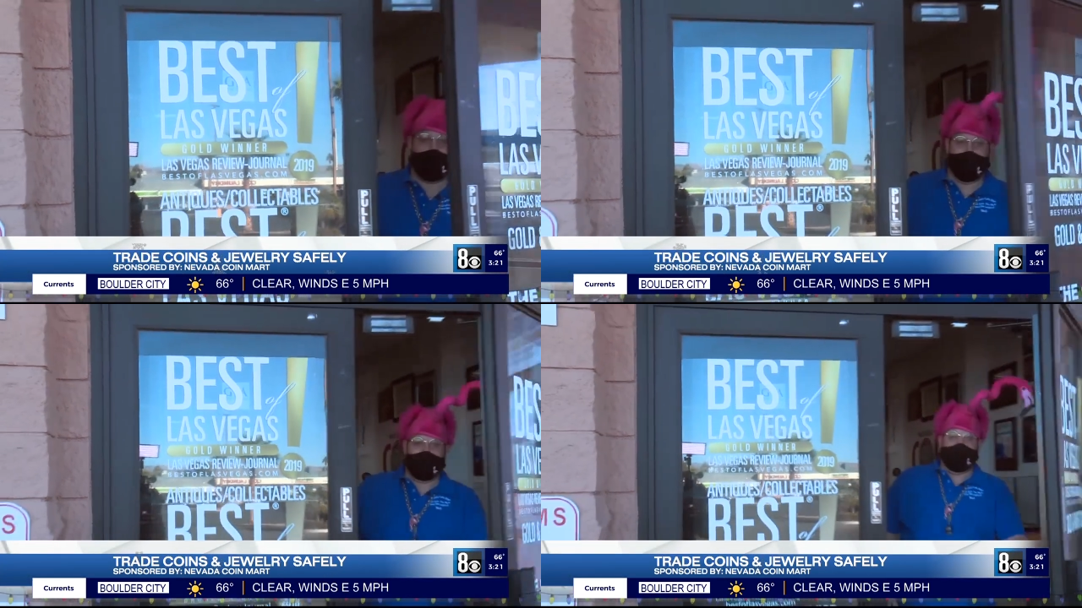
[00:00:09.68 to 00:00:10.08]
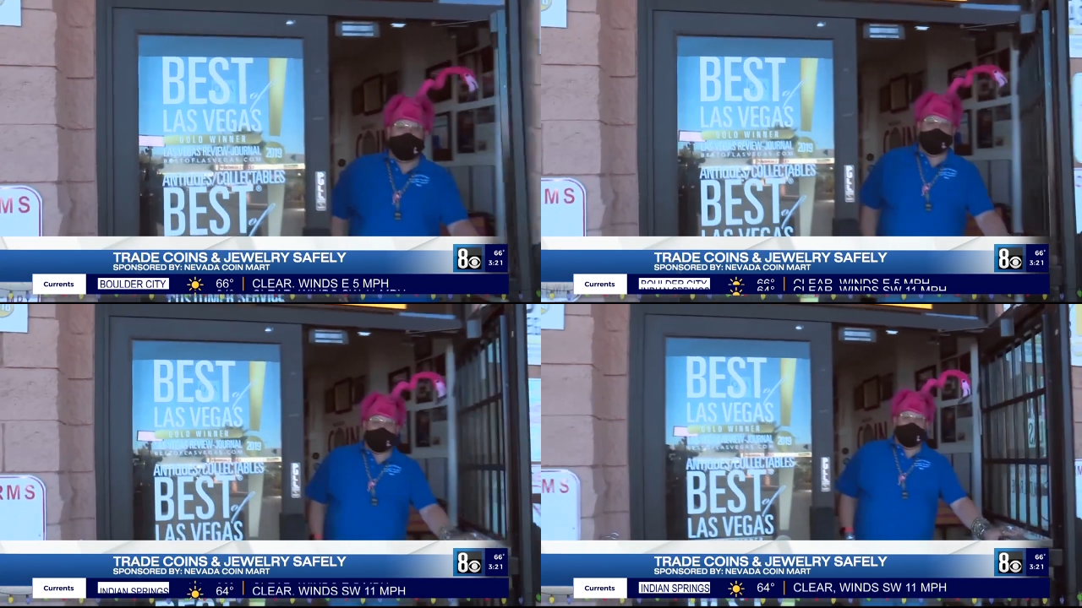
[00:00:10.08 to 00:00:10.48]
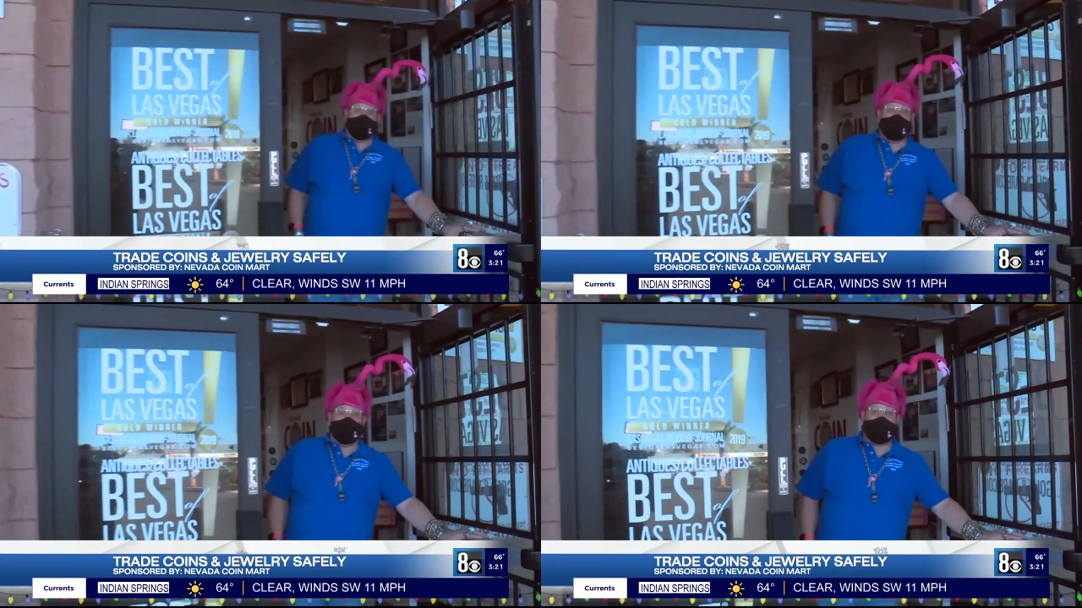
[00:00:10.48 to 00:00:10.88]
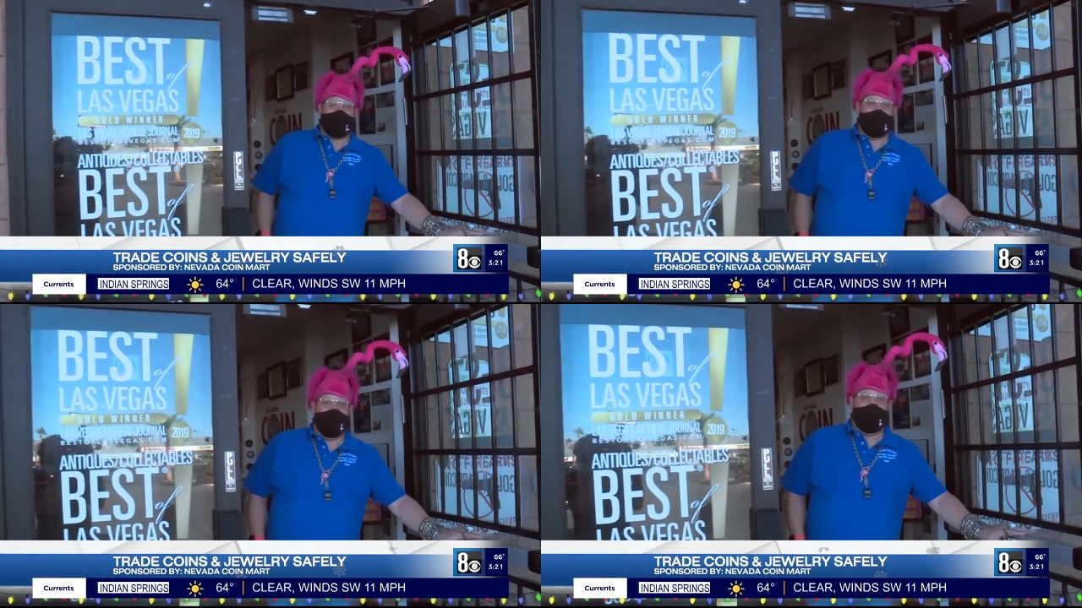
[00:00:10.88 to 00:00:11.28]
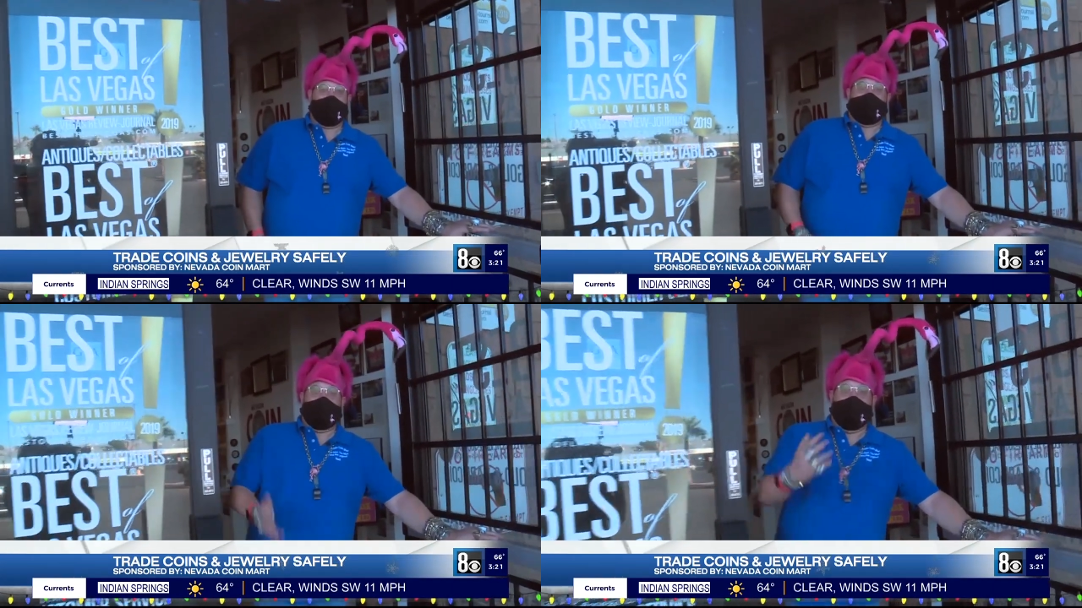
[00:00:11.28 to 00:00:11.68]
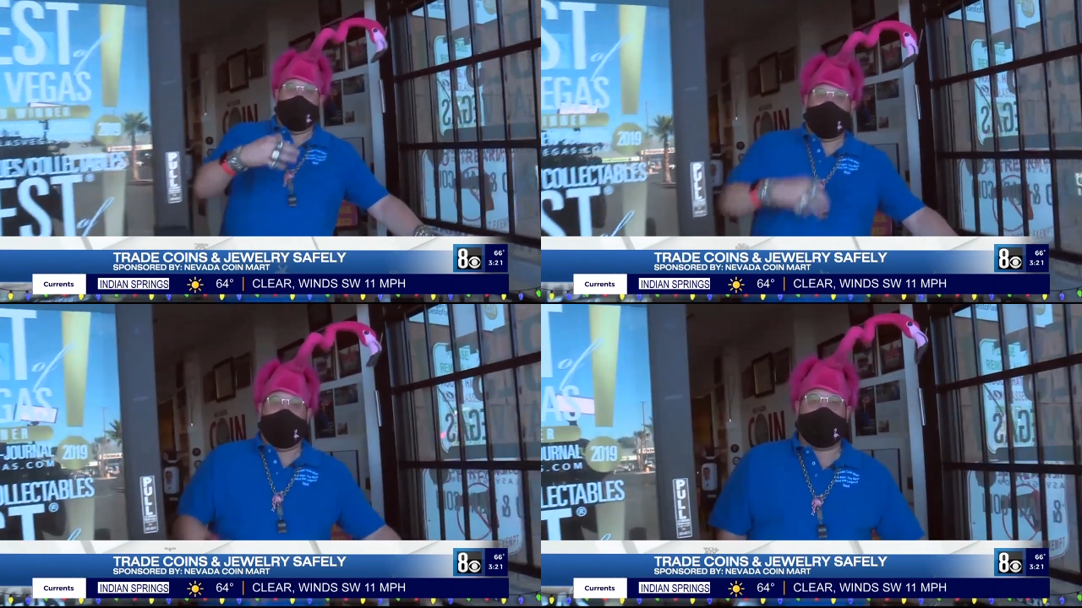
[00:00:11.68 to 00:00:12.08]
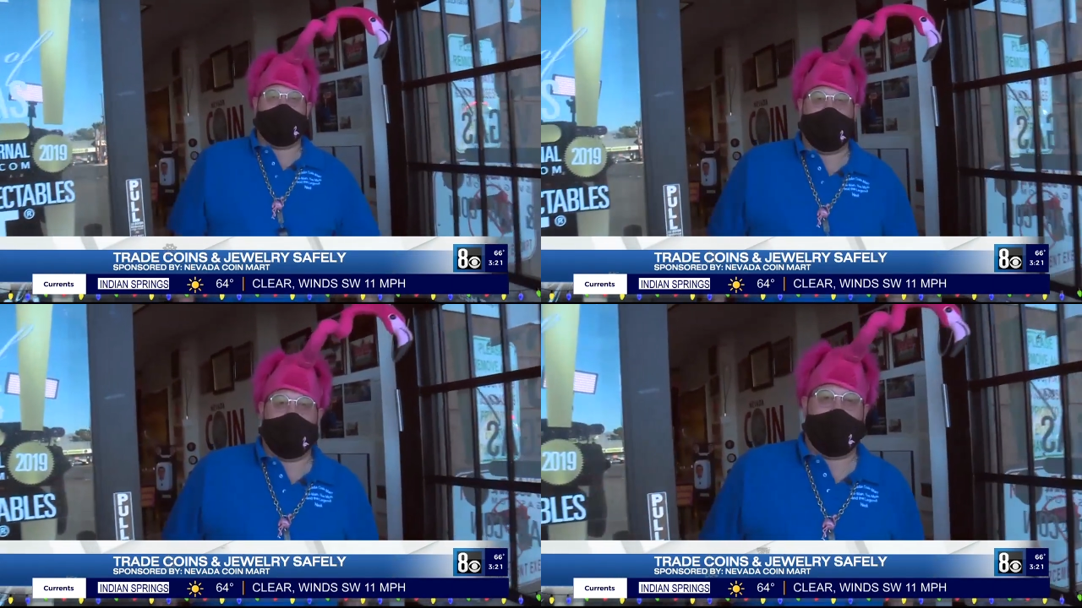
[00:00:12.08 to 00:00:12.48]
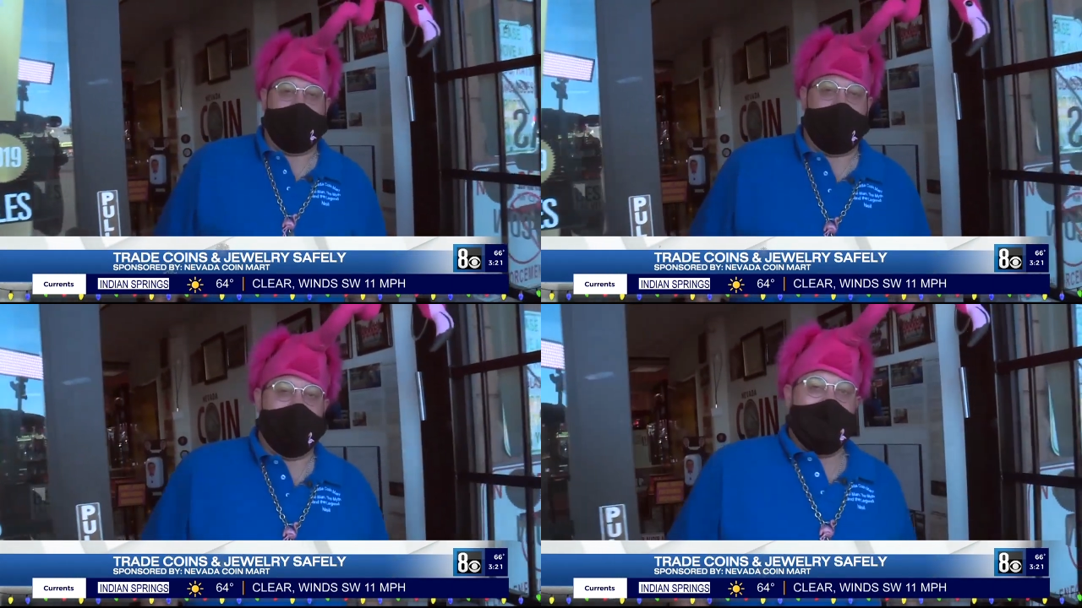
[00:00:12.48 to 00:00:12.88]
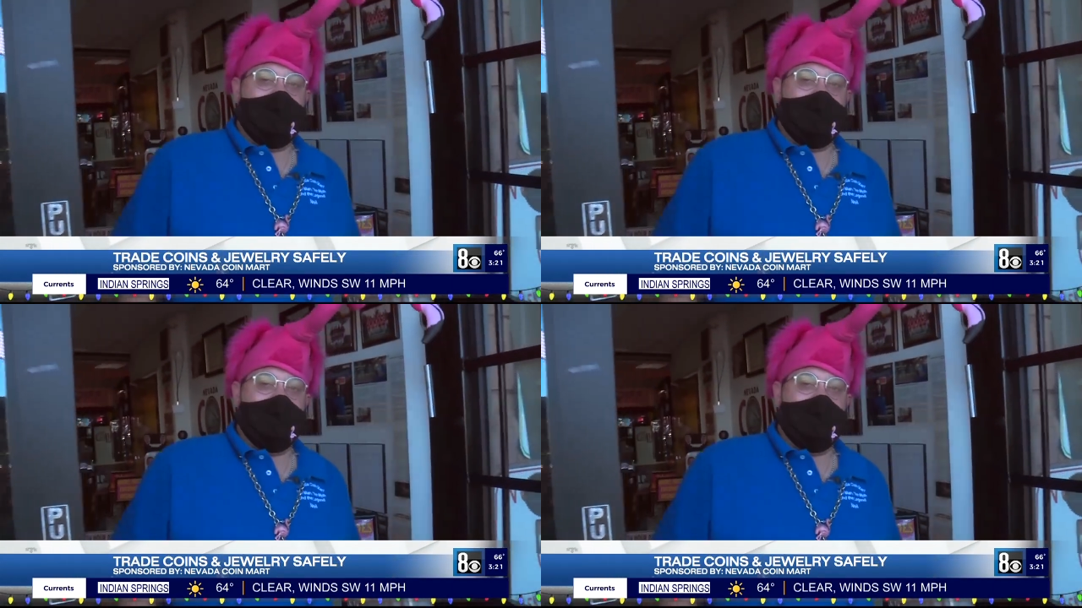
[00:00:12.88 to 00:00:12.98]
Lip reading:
[unreadable: no face in view]